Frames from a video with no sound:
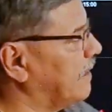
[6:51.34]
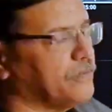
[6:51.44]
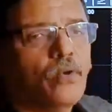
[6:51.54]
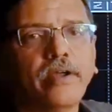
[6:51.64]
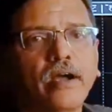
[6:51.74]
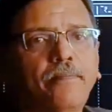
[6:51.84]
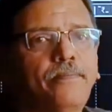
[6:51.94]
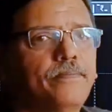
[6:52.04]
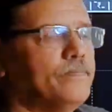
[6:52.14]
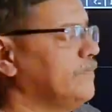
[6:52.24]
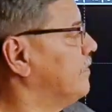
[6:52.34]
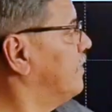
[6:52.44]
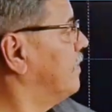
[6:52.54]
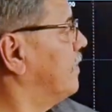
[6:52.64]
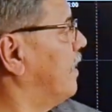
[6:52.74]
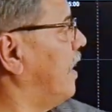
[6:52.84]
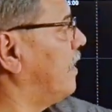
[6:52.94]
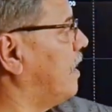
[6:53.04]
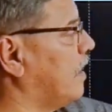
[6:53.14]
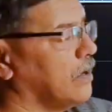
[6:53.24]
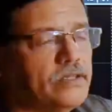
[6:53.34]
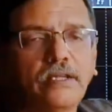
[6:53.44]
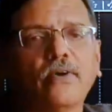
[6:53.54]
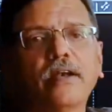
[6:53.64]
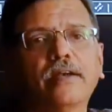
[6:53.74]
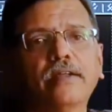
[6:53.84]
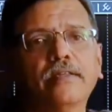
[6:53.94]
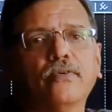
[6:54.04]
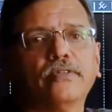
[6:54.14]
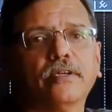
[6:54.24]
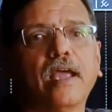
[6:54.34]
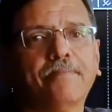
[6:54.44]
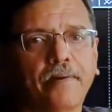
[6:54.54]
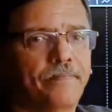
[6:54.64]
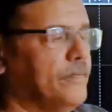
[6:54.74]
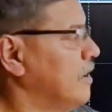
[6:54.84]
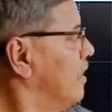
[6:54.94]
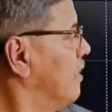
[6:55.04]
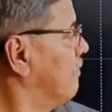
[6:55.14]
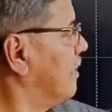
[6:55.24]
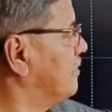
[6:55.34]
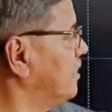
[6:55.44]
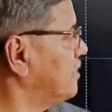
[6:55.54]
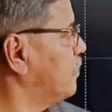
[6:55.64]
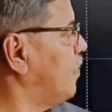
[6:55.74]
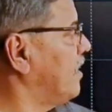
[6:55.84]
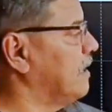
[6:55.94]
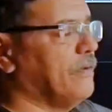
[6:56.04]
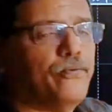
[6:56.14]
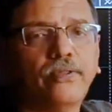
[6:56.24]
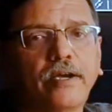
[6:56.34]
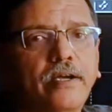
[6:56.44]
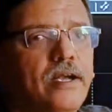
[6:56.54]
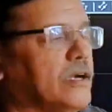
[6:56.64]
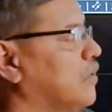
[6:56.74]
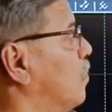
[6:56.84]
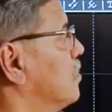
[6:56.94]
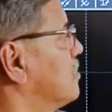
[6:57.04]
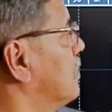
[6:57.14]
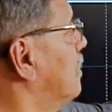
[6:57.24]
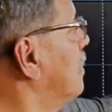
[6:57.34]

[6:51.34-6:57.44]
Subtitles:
kept going up, and on Diwali day there was a gap up. But just one day before that, it had closed